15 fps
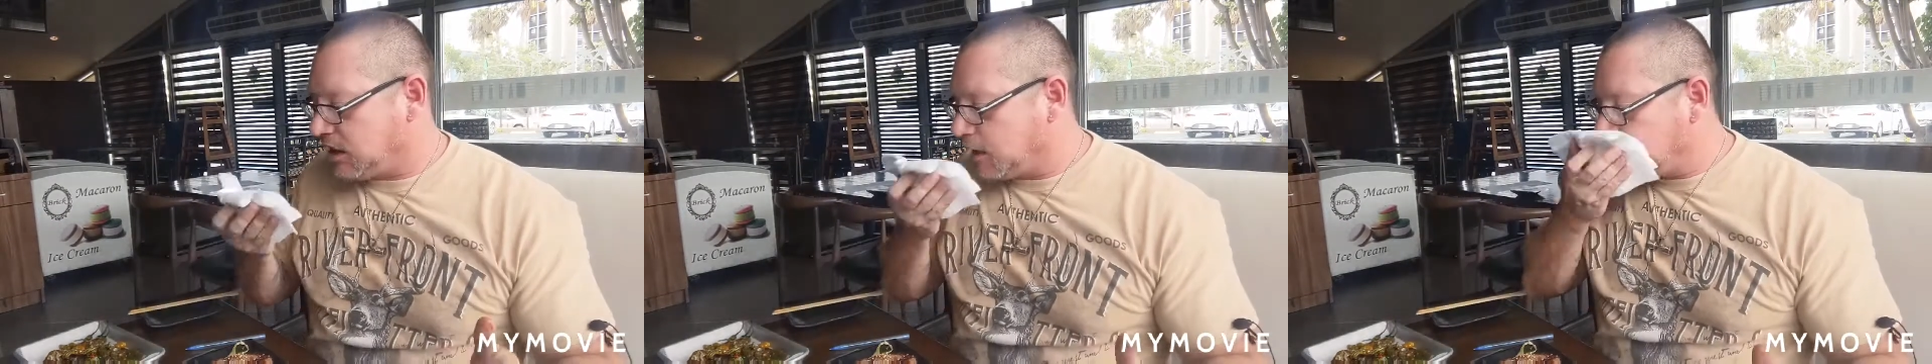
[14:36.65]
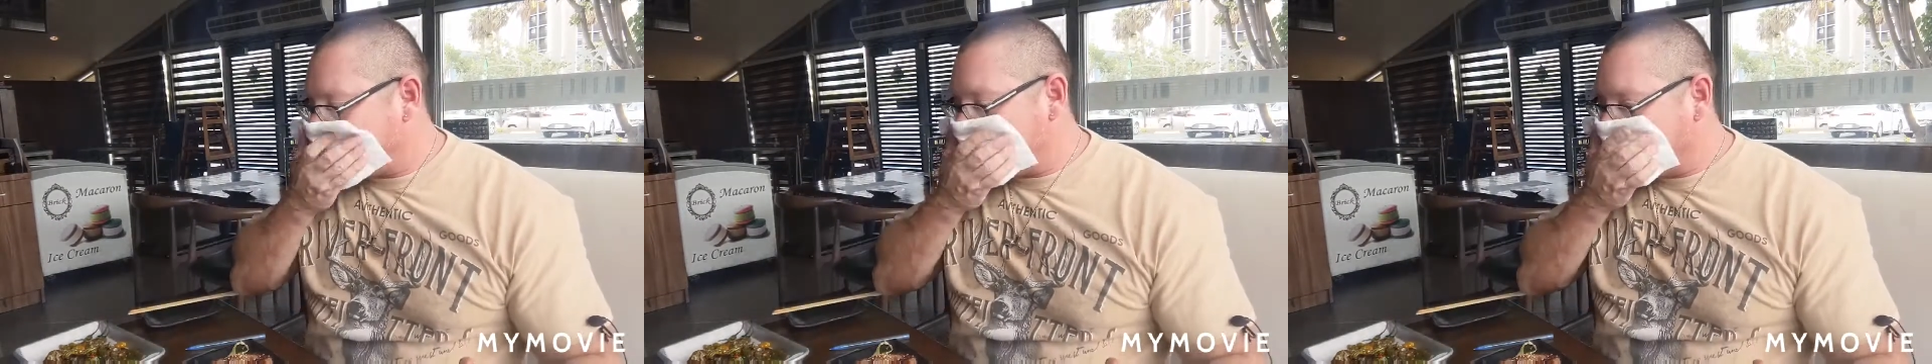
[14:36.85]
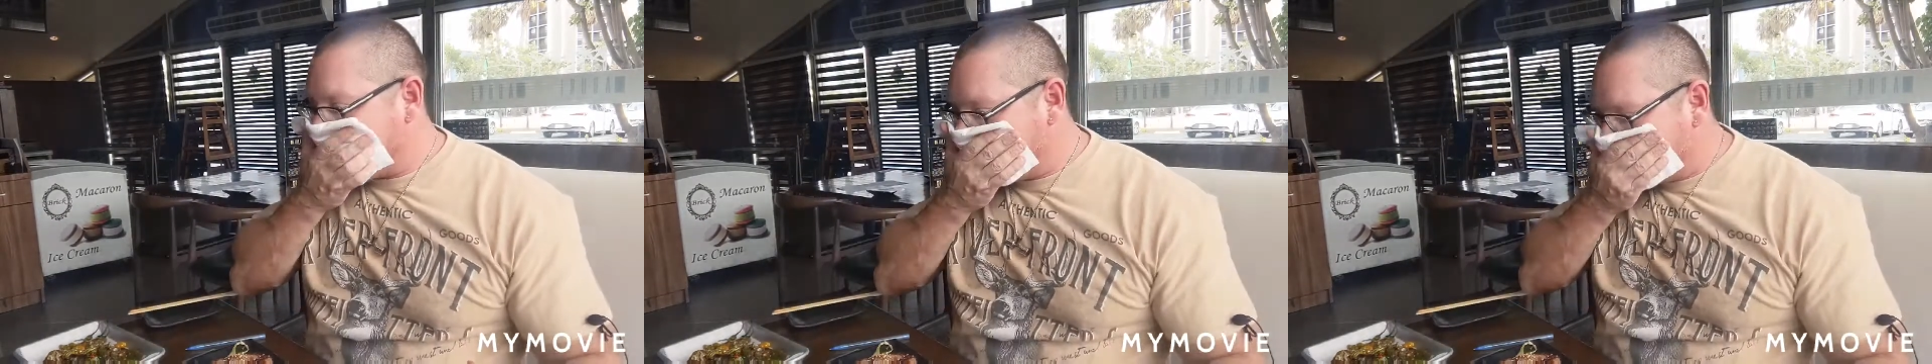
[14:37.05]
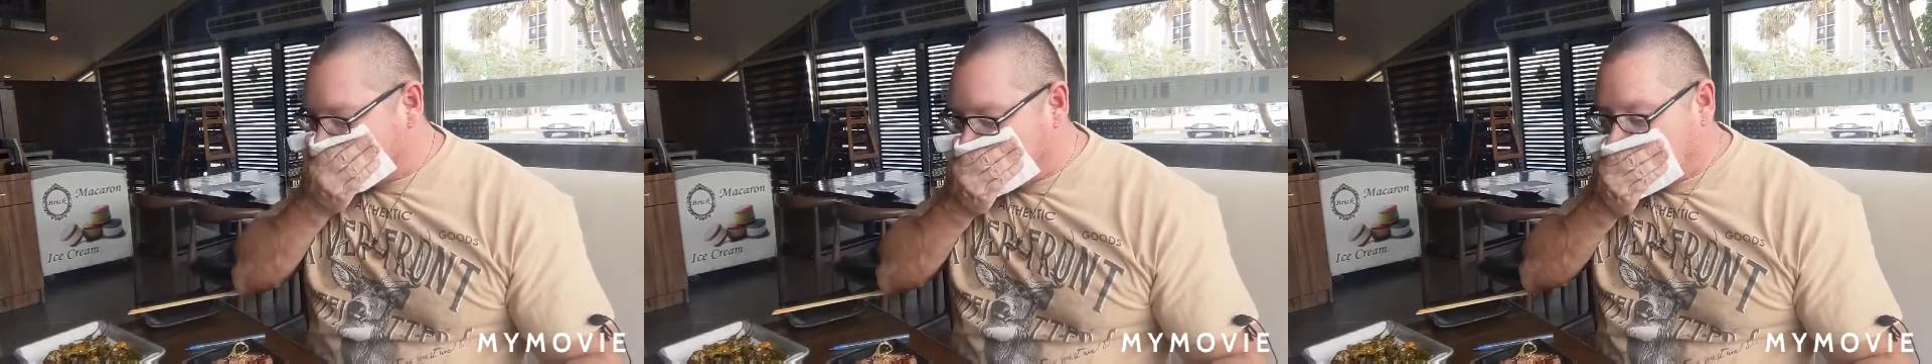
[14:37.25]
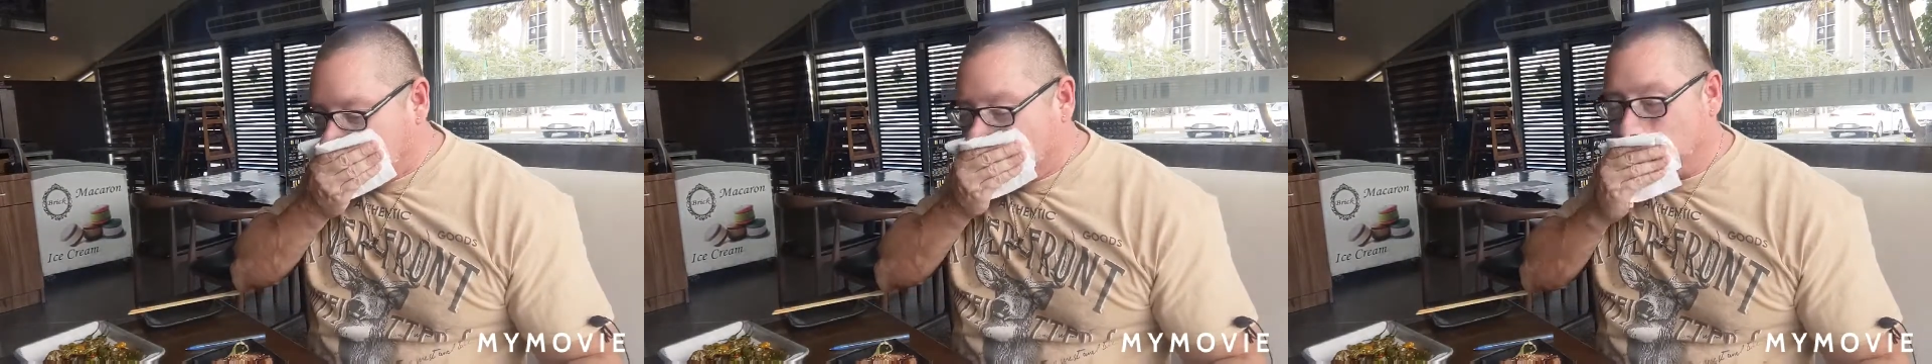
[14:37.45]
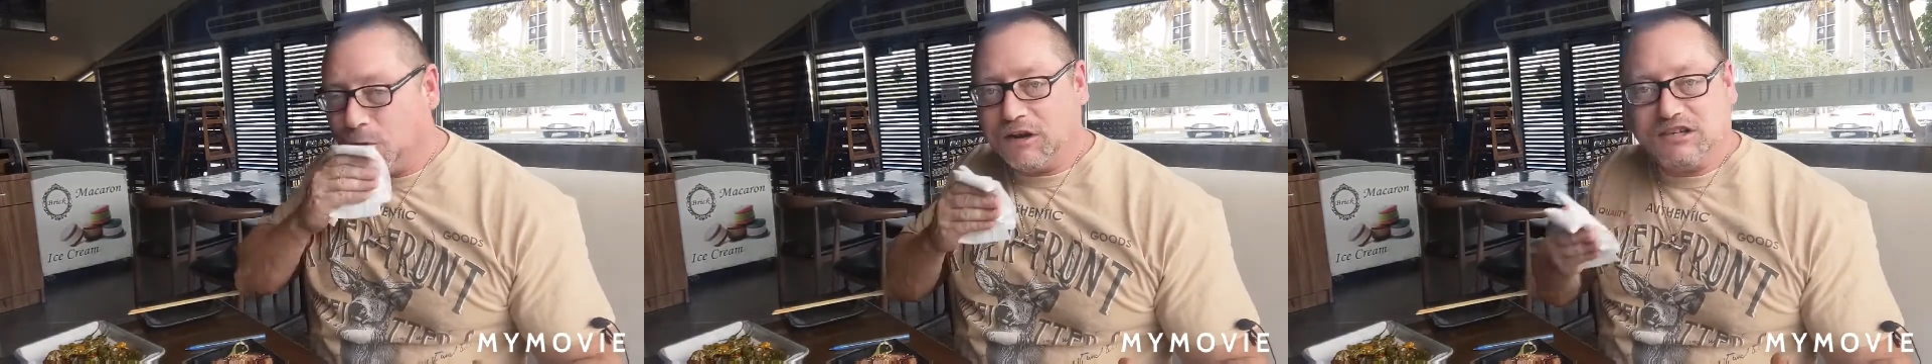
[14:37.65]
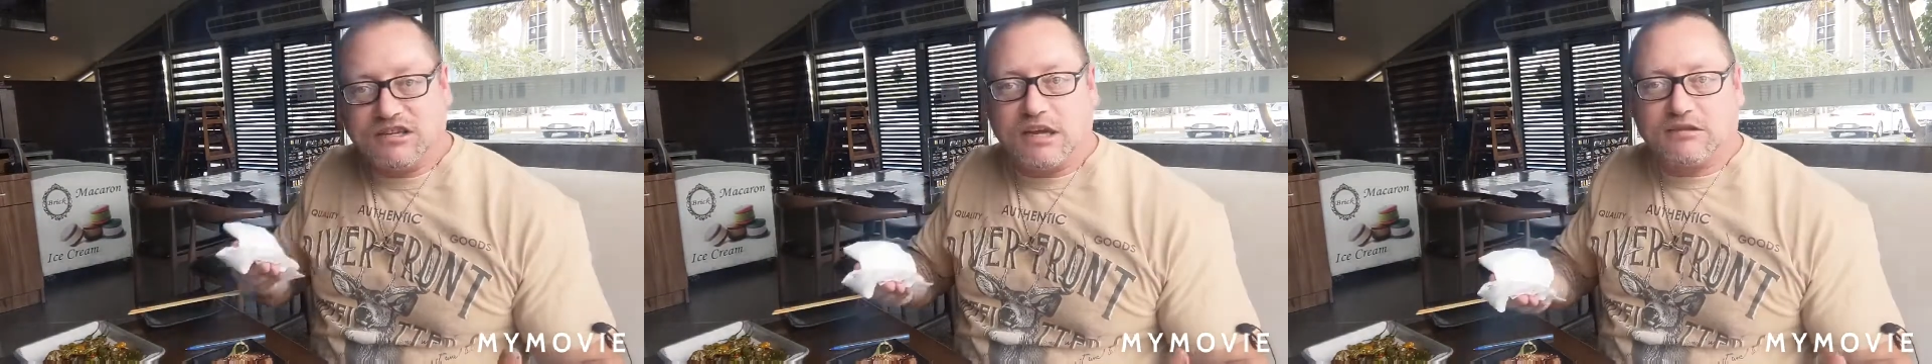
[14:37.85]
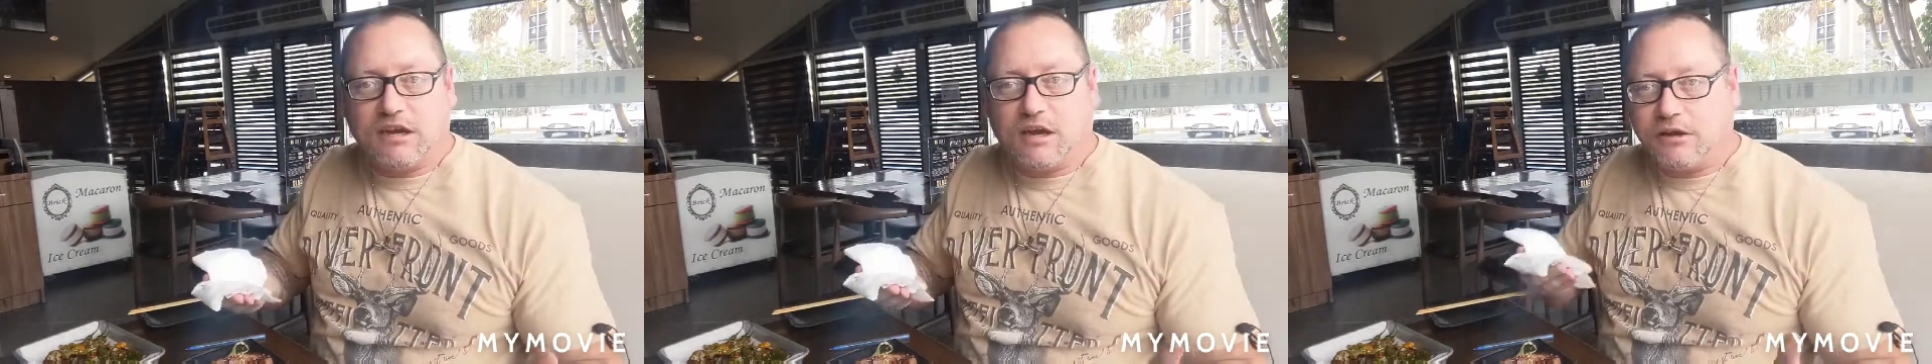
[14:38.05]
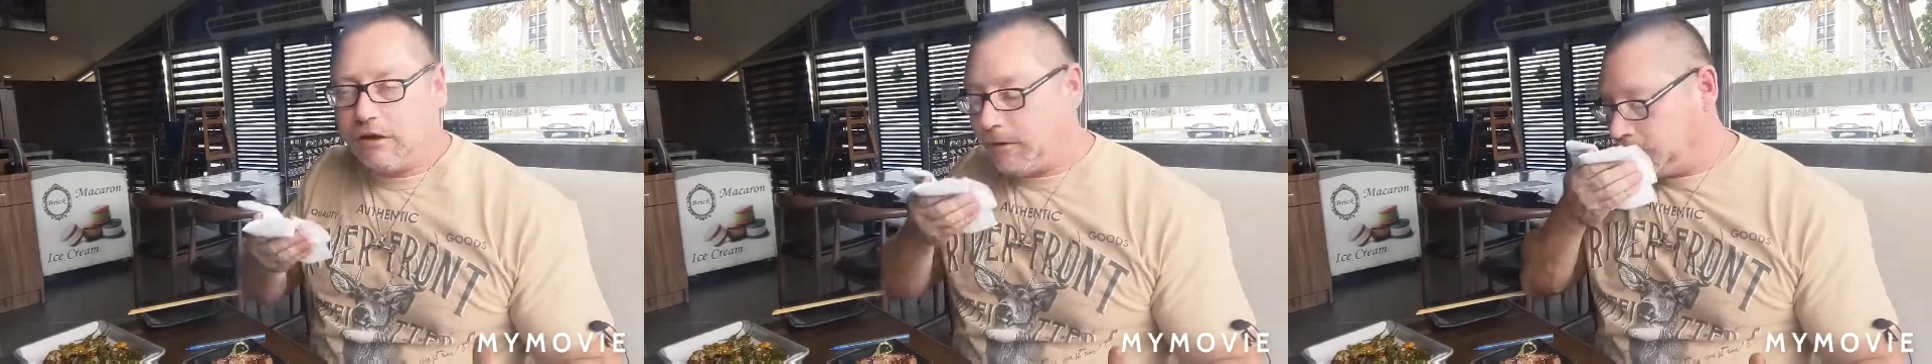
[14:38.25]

it. What does that tell you?